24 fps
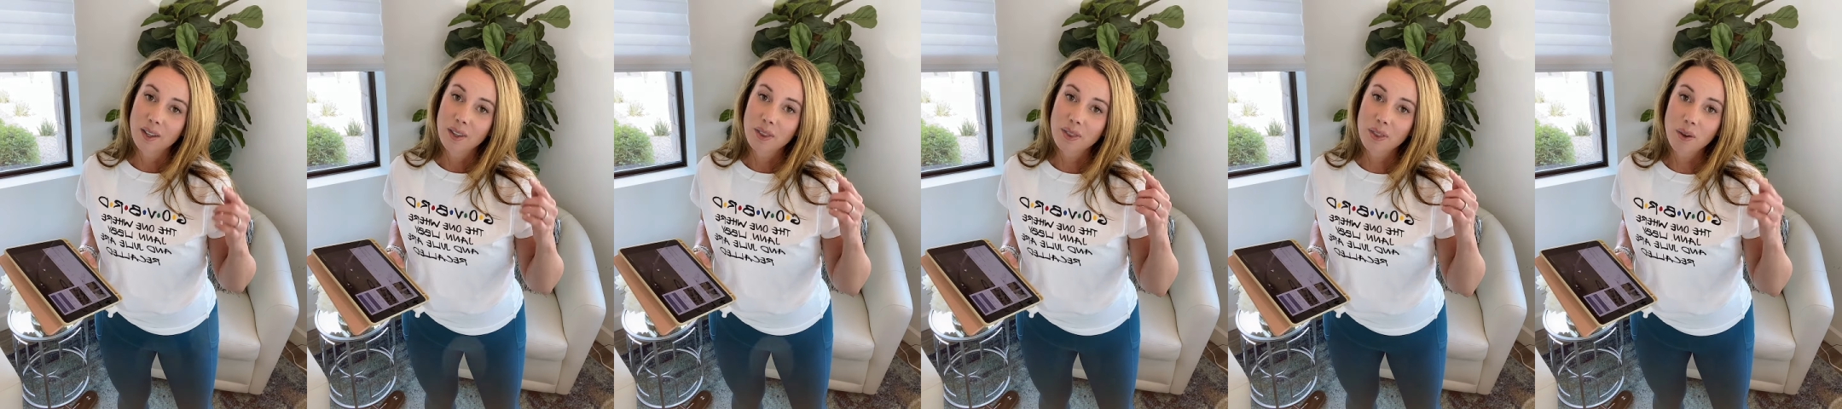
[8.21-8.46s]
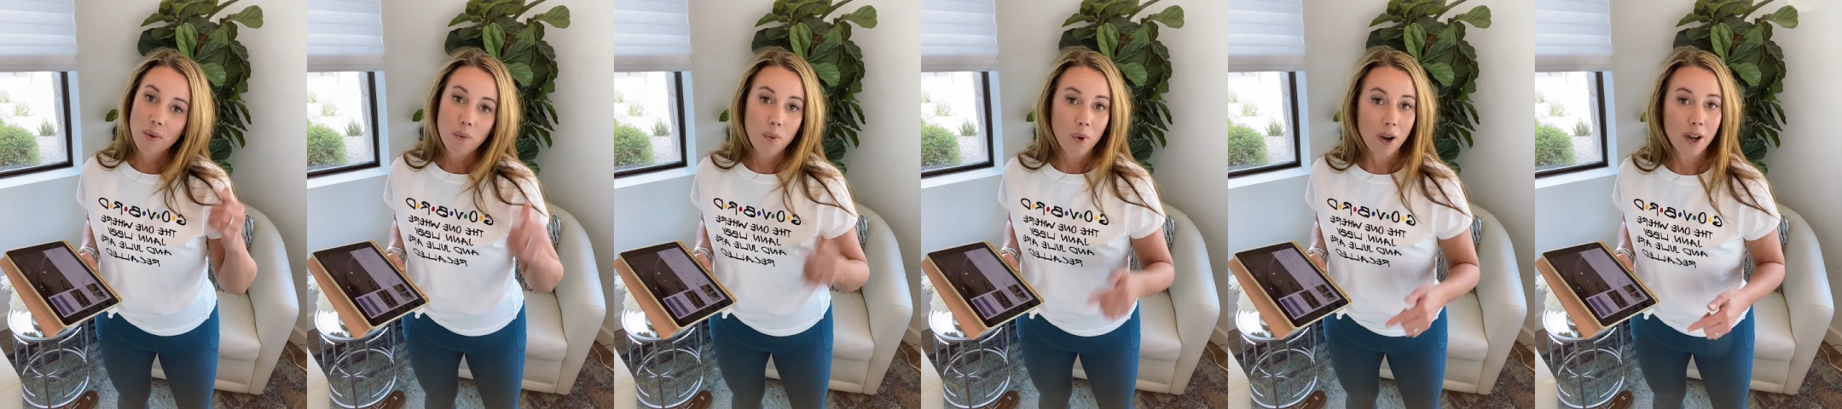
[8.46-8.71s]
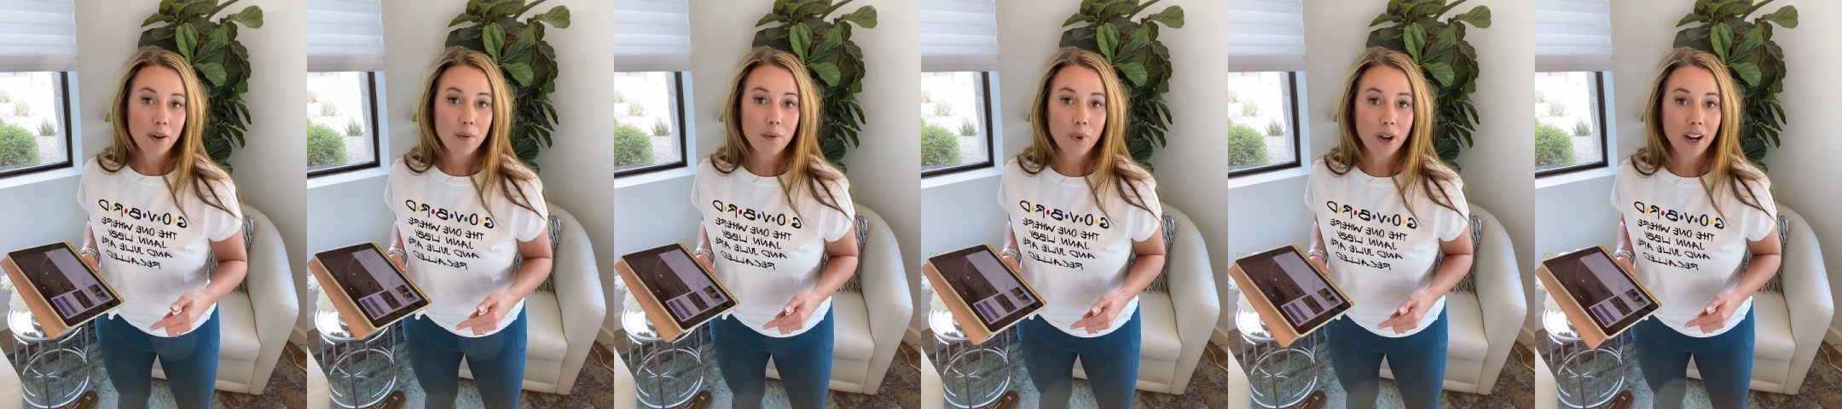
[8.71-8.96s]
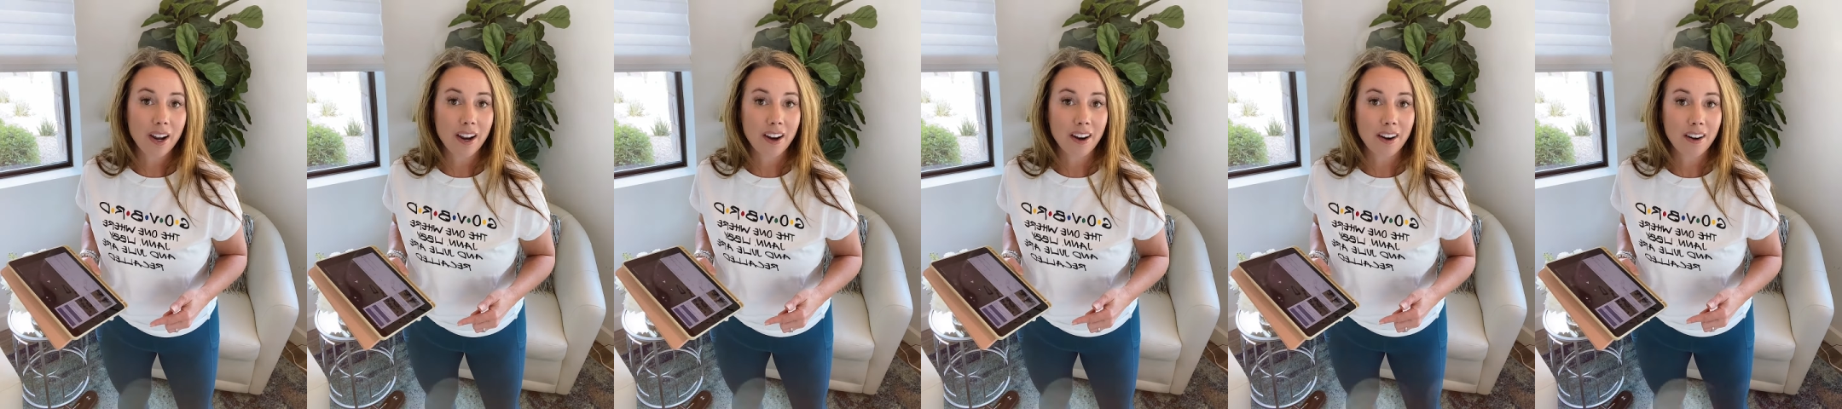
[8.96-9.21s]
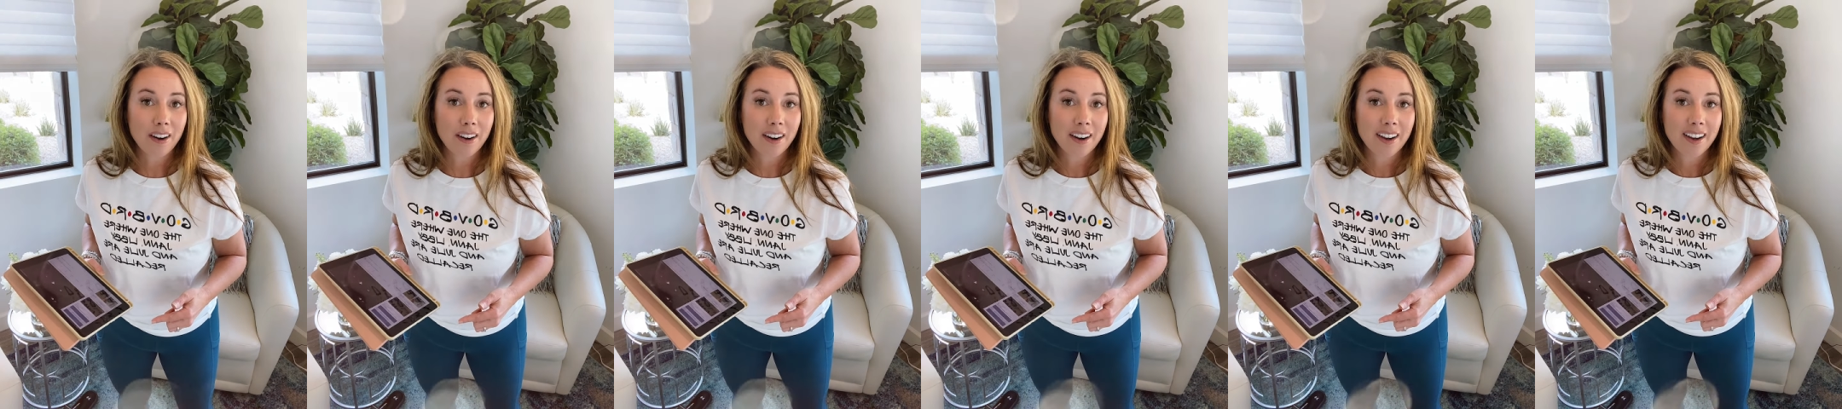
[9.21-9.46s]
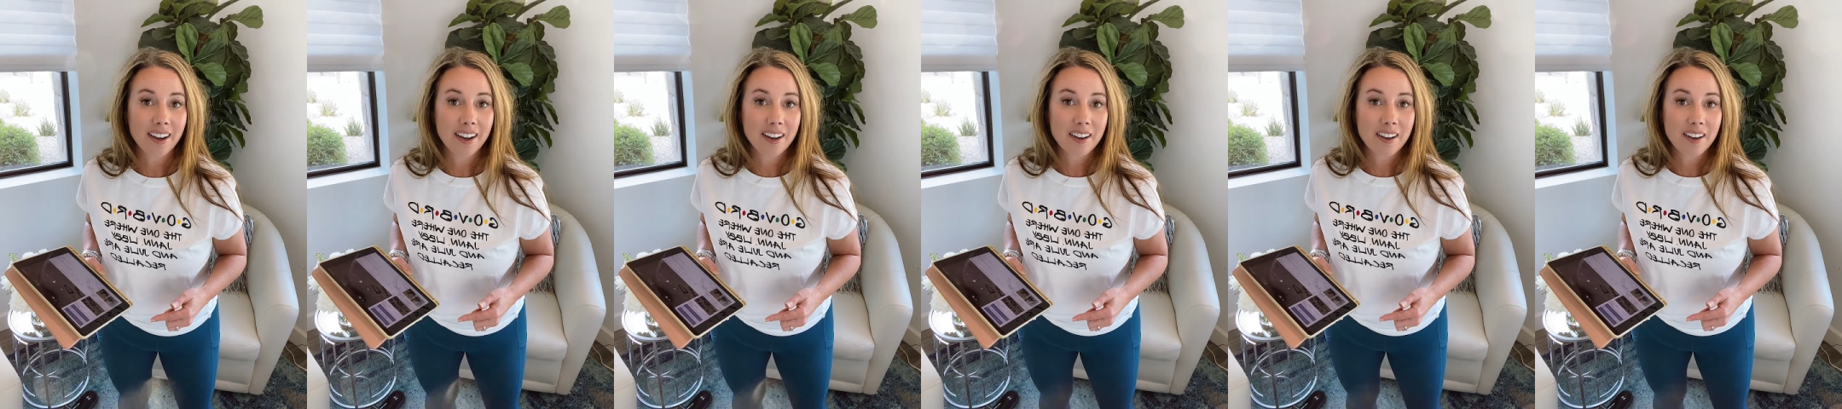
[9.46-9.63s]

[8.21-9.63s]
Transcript: the one where